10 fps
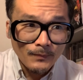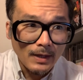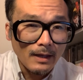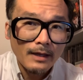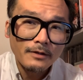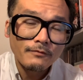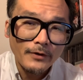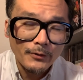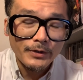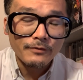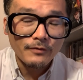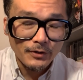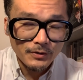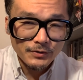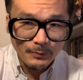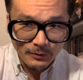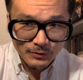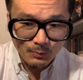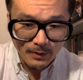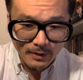and in very good
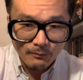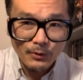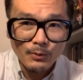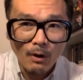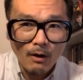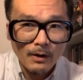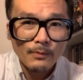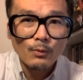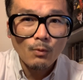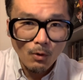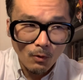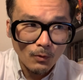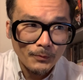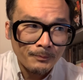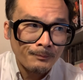spirits wherever you are in the world.